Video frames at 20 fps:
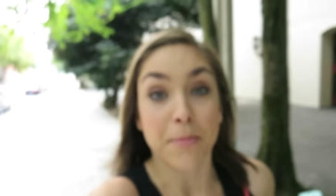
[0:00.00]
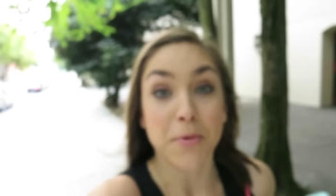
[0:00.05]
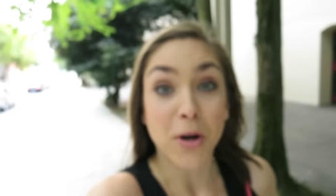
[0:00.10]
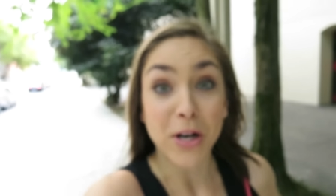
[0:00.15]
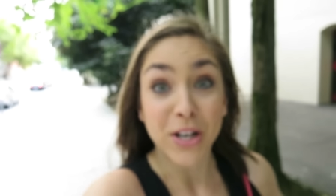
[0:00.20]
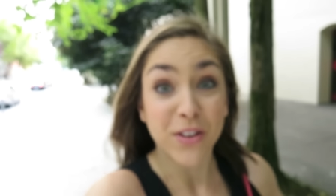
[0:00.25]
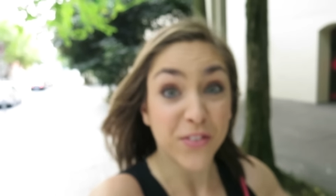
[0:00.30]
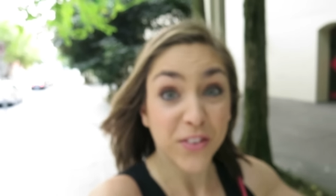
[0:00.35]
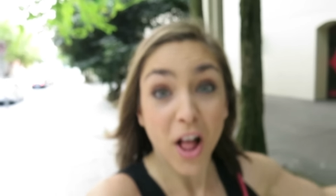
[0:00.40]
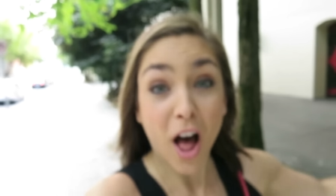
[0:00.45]
I'm
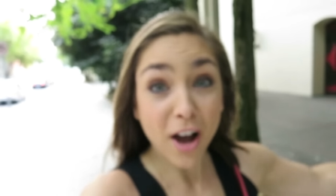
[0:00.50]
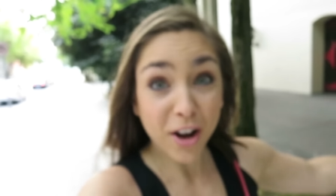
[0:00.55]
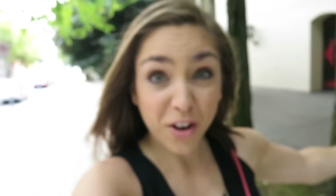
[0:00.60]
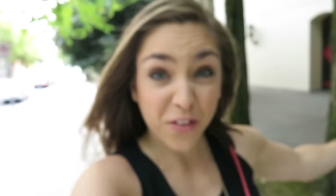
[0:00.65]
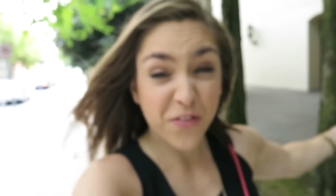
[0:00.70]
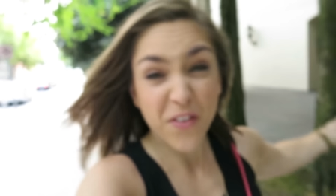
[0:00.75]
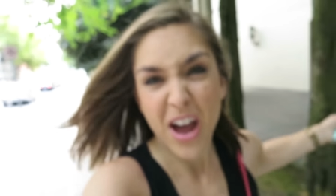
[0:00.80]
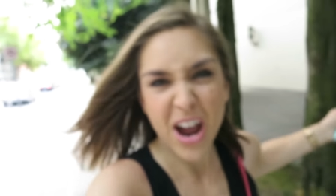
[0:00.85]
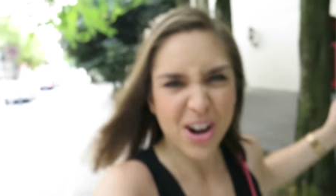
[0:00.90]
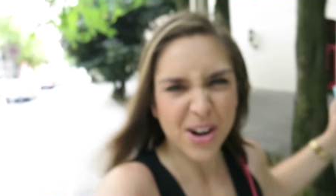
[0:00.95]
going to
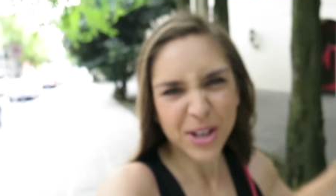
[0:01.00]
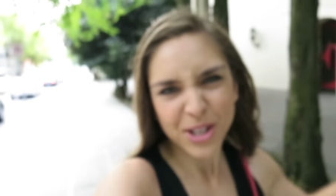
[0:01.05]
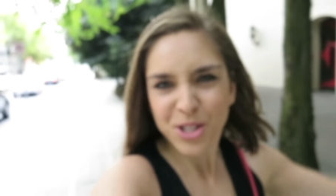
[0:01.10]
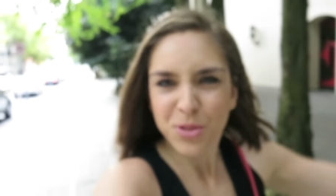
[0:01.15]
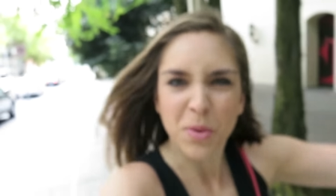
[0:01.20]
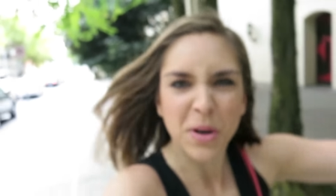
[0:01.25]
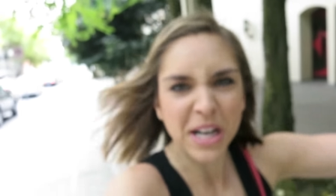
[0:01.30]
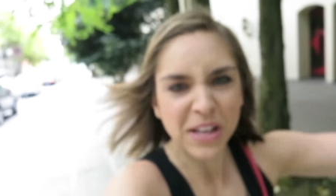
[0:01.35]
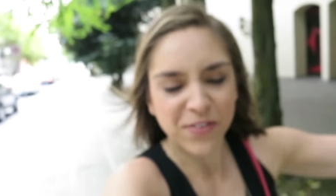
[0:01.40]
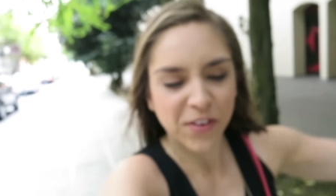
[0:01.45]
Vlogger Fair
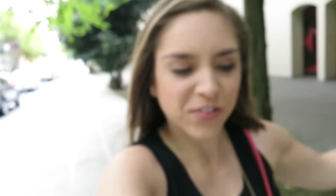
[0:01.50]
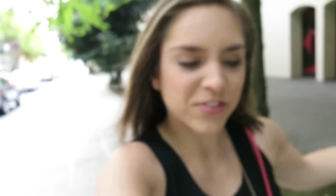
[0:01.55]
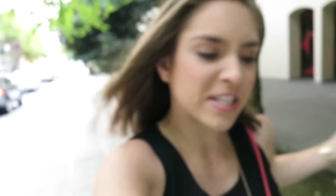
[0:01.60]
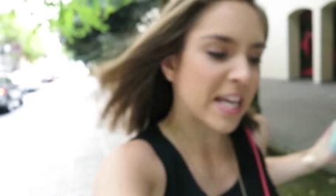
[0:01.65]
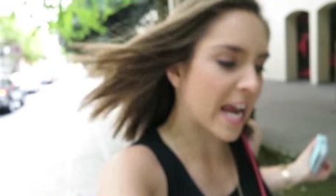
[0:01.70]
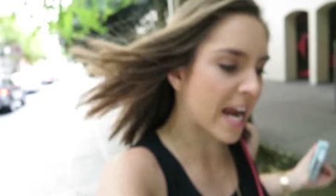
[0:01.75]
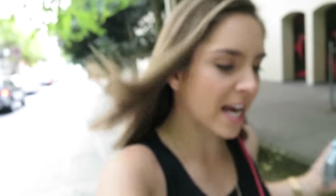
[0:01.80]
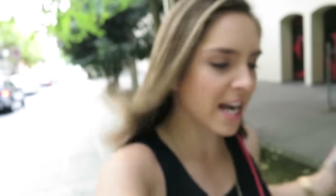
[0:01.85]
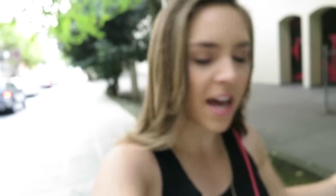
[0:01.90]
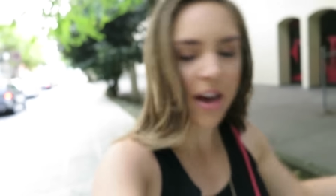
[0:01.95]

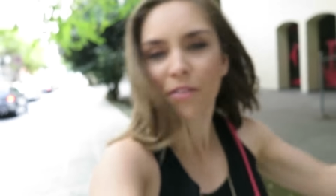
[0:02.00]
2015.